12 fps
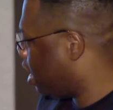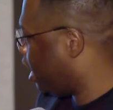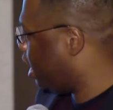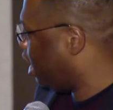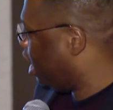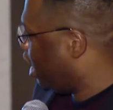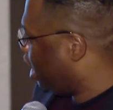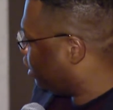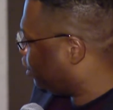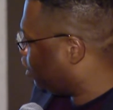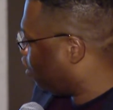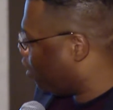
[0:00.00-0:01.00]
right. And
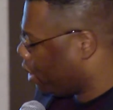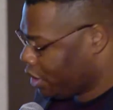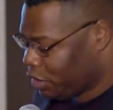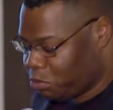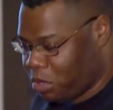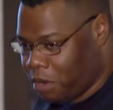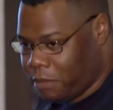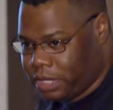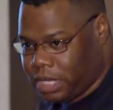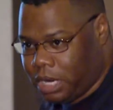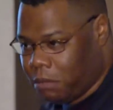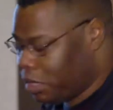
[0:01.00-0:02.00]
so one experiment
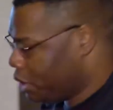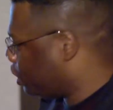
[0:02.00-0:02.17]
that I'm going to